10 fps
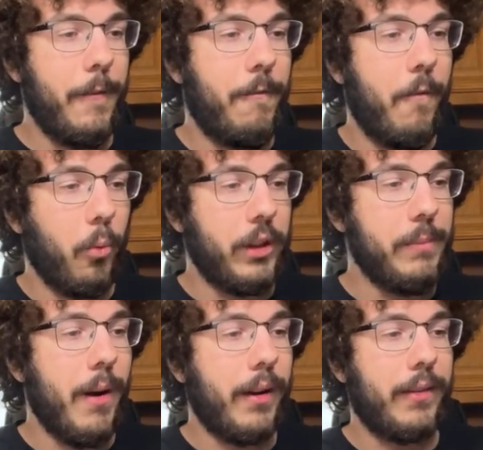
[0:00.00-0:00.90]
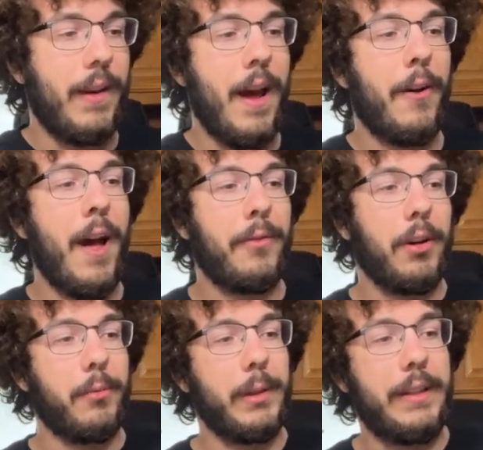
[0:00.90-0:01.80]
$40 now after
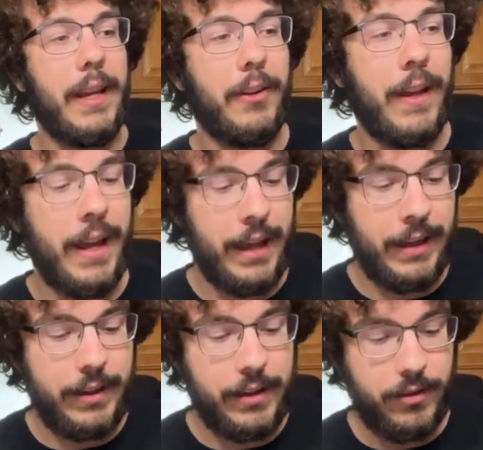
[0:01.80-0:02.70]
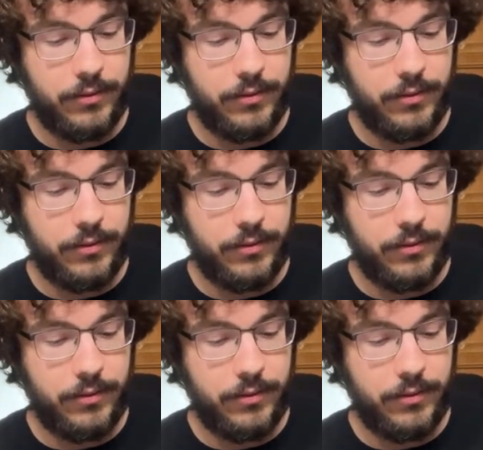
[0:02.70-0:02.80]
it retailed at $80.